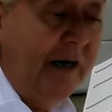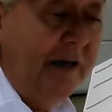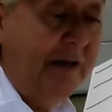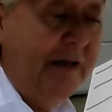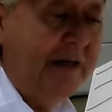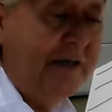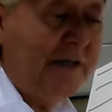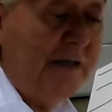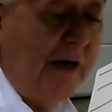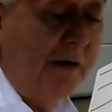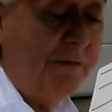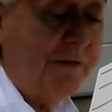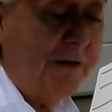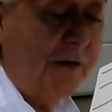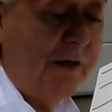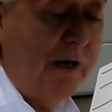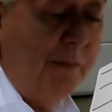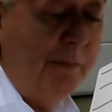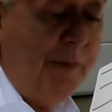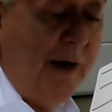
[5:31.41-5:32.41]
these tufts will
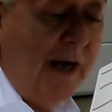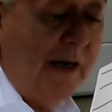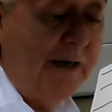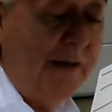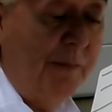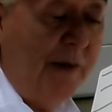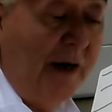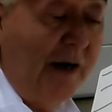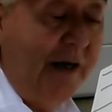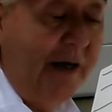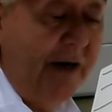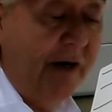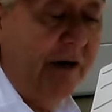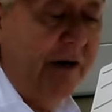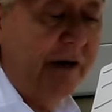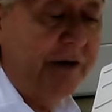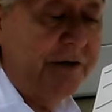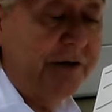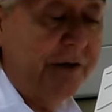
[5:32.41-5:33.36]
come back to about here and